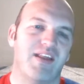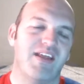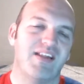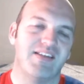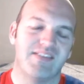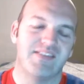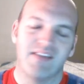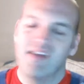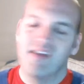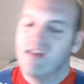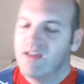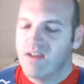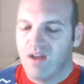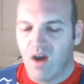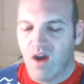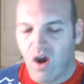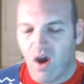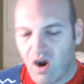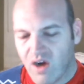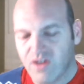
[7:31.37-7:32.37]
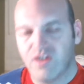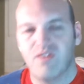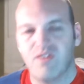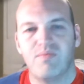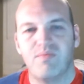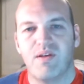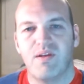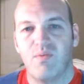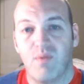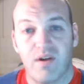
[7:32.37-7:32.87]
It is
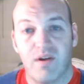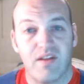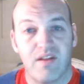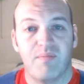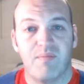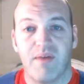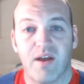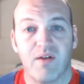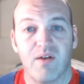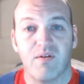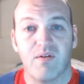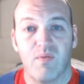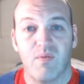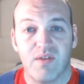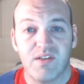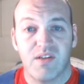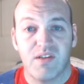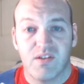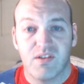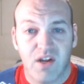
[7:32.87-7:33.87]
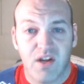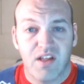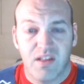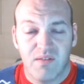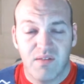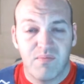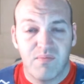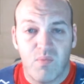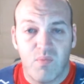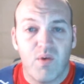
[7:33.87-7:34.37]
arguably one of the better, it's
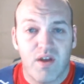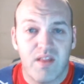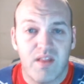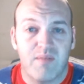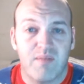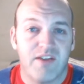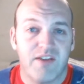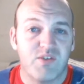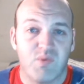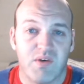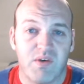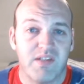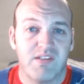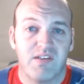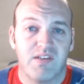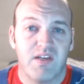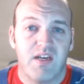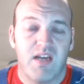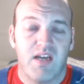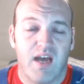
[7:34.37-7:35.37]
arguably one of the best ones.